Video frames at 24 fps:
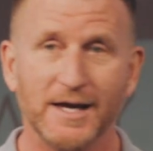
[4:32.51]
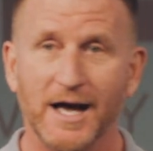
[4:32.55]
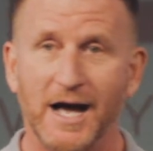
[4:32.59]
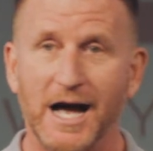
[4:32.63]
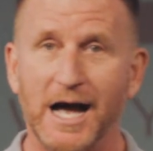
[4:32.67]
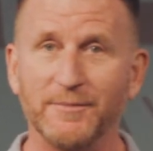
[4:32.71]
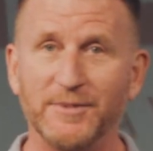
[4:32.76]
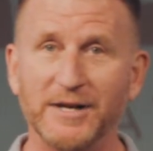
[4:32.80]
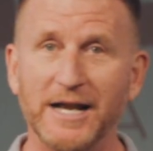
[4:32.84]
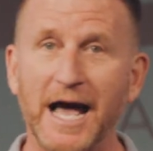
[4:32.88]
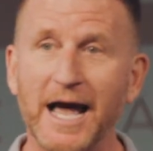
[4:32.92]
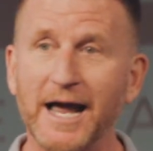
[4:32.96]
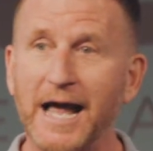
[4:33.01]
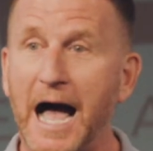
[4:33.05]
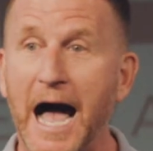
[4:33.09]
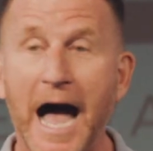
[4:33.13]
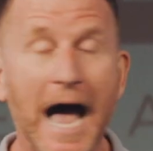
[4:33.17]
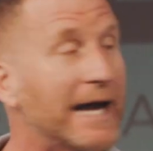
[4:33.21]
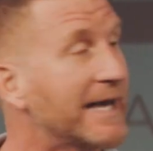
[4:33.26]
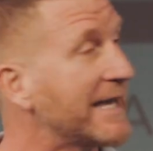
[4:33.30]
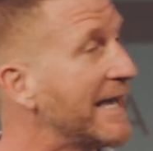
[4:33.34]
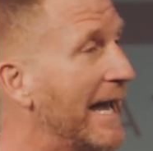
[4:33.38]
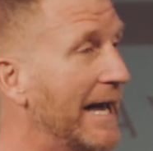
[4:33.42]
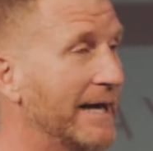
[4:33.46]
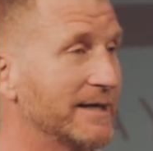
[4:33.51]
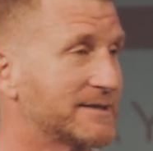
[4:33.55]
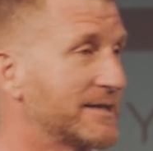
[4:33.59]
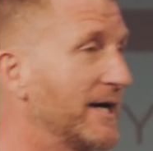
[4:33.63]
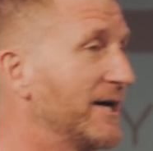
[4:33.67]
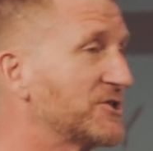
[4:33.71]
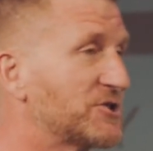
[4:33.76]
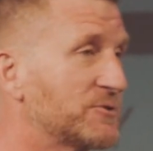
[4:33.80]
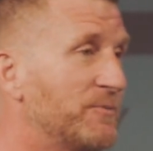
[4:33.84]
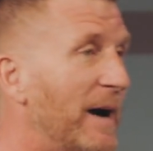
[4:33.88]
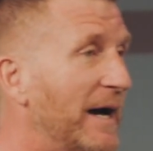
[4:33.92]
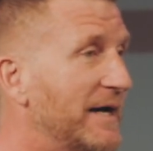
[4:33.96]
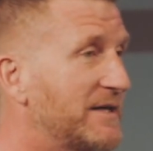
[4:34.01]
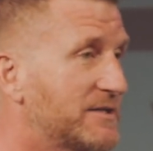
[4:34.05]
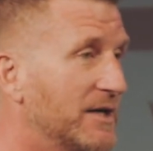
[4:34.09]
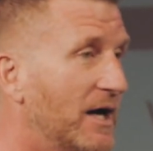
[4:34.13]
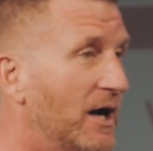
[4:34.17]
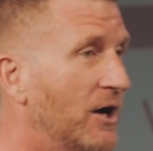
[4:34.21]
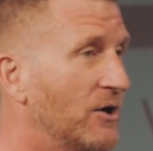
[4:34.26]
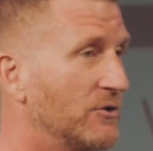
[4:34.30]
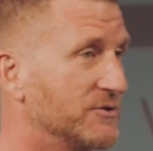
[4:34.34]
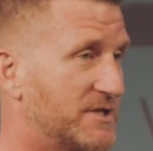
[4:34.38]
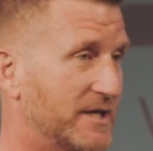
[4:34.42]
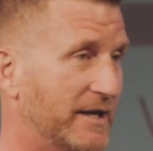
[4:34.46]
I mean, I, I can't touch my
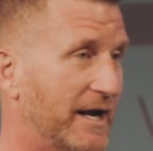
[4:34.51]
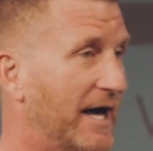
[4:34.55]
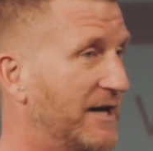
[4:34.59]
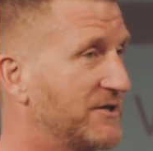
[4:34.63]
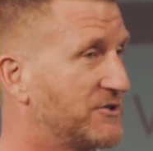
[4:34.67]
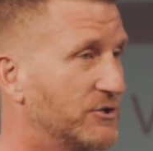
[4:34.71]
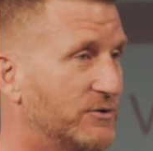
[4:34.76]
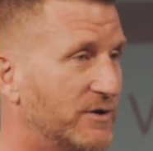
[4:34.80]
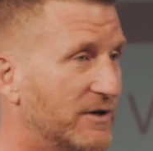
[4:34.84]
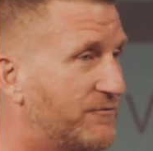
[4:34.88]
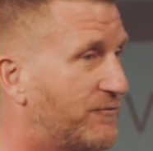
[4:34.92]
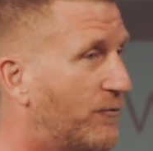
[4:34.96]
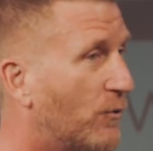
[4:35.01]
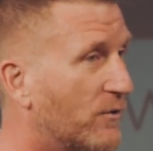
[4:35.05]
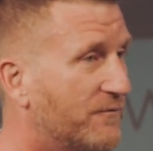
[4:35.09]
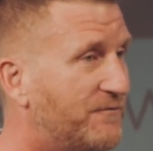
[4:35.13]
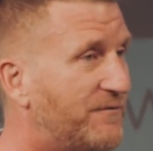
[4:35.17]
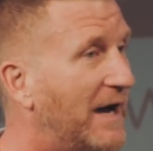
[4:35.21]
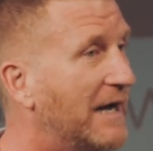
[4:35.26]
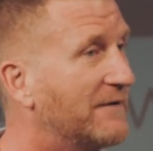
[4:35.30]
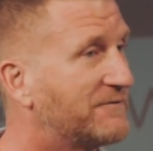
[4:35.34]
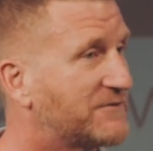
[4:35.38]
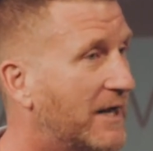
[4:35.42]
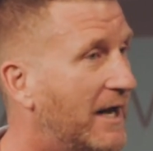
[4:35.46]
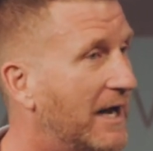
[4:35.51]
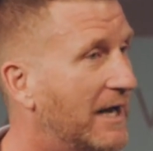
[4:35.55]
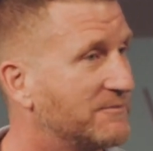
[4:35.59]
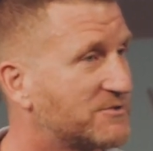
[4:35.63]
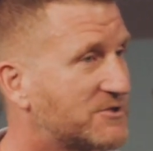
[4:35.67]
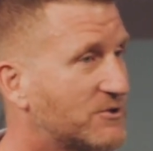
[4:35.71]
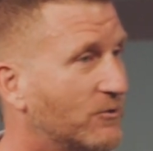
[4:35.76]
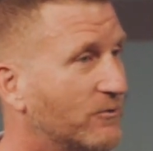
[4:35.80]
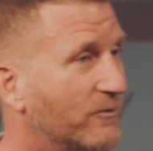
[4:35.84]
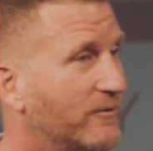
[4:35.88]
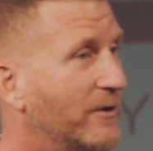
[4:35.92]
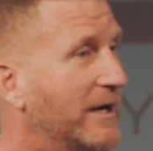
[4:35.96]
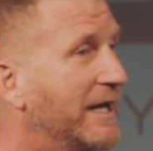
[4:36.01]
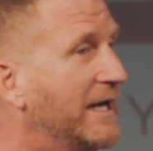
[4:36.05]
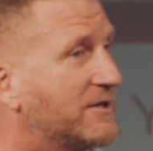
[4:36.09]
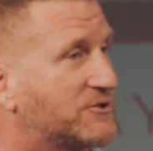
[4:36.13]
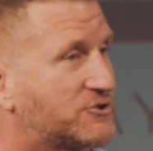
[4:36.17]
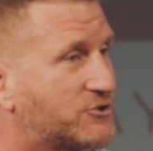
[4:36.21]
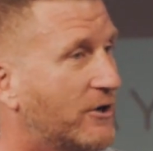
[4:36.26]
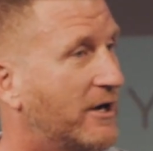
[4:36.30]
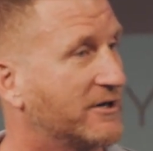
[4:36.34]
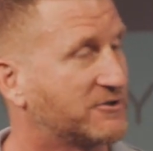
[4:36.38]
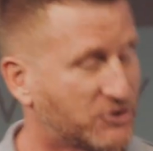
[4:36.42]
toes, and I do it four or five times a week, try,